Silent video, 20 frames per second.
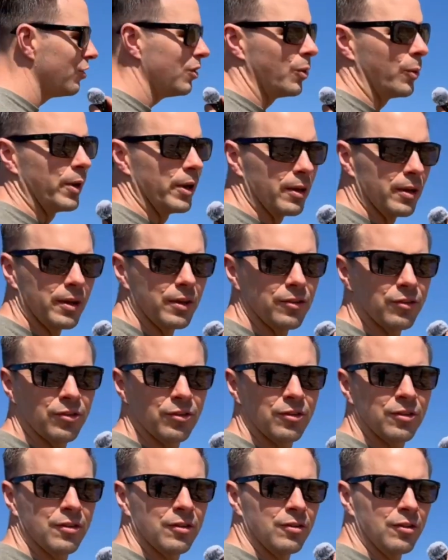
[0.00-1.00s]

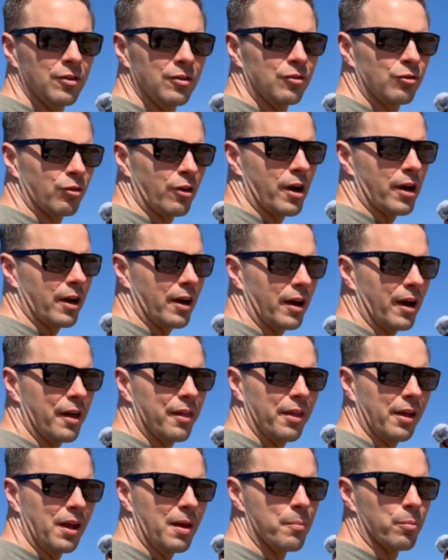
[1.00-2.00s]
G-Wagon's truck. I
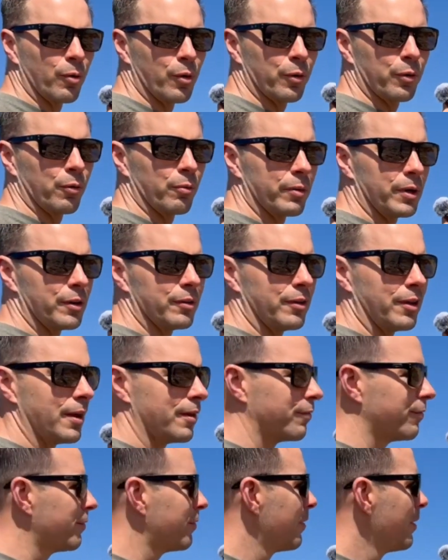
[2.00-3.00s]
think he broke the rear diff.